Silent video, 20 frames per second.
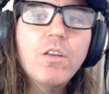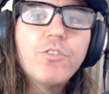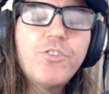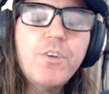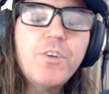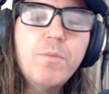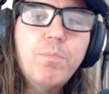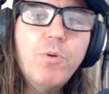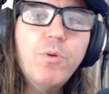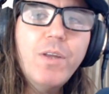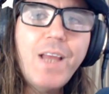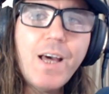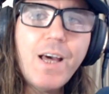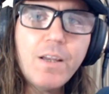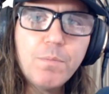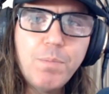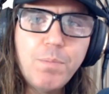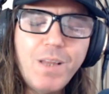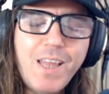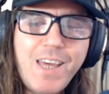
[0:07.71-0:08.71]
she put out
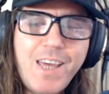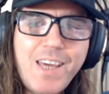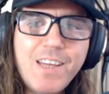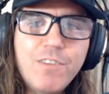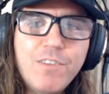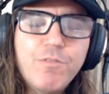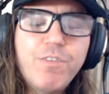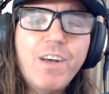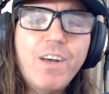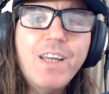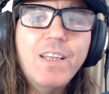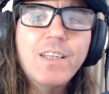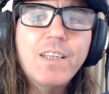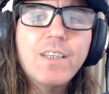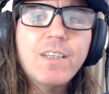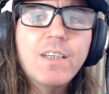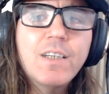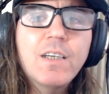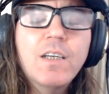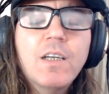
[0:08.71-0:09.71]
a plan
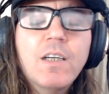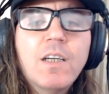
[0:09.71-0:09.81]
finally.